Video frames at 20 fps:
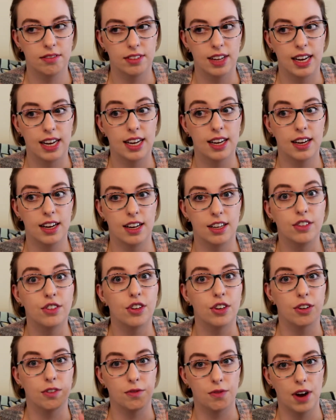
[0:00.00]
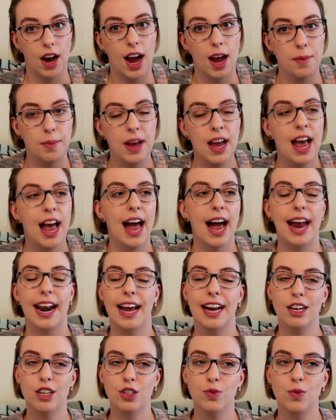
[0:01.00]
like a certain vibe. And
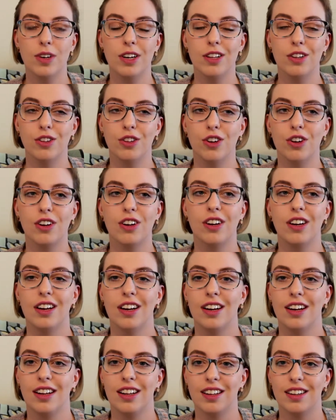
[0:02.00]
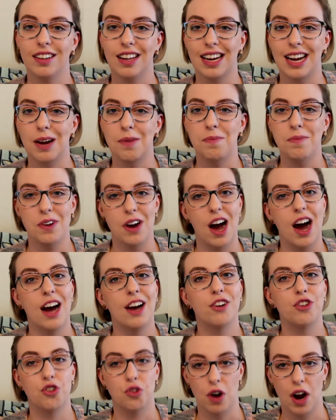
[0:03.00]
I just want to look like I'm
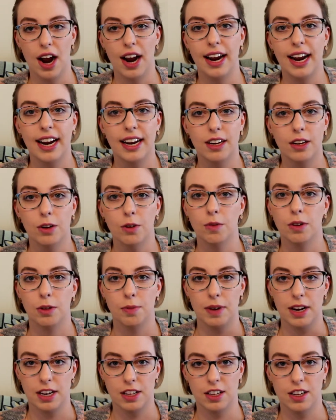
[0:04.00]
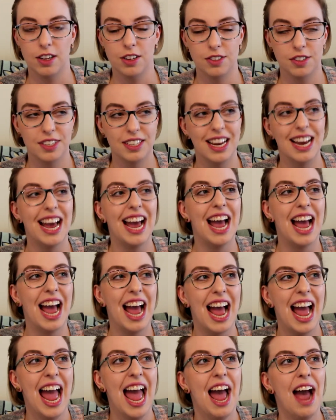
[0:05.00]
not trying with my clothes,
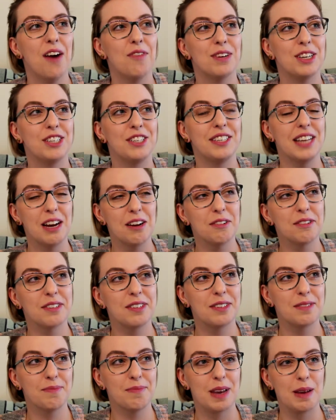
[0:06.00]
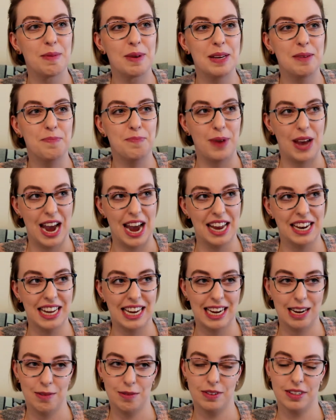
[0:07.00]
which sounds maybe bad.
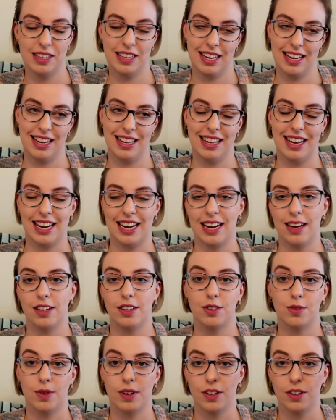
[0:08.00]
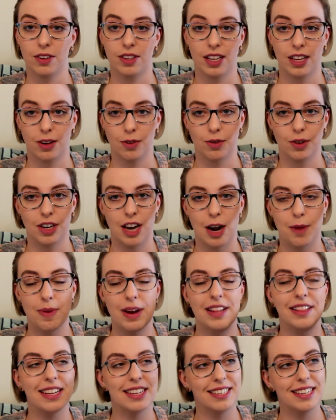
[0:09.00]
Like I just want to look like I rolled out of
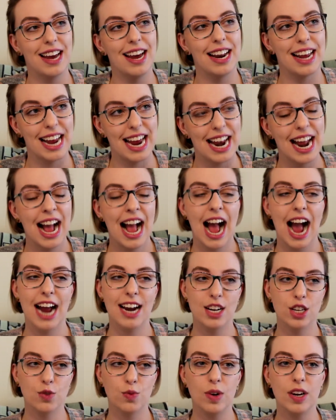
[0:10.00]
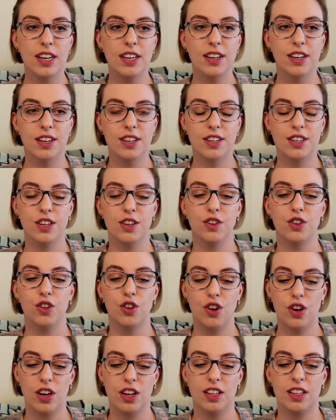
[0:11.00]
bed, and that's not it. I just want to
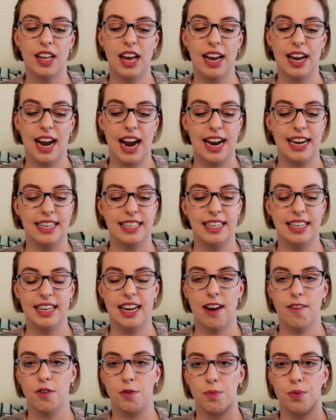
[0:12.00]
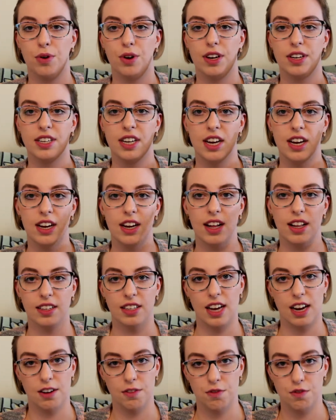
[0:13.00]
look like I didn't have to put a
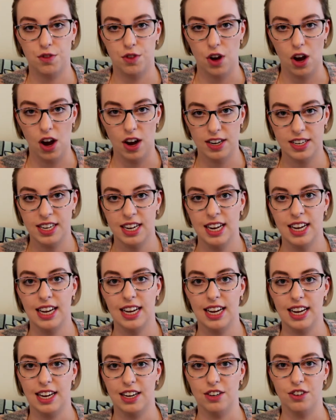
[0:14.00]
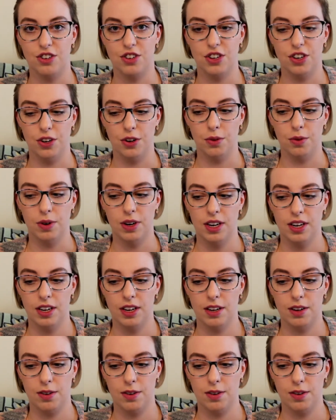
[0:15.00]
lot of thought into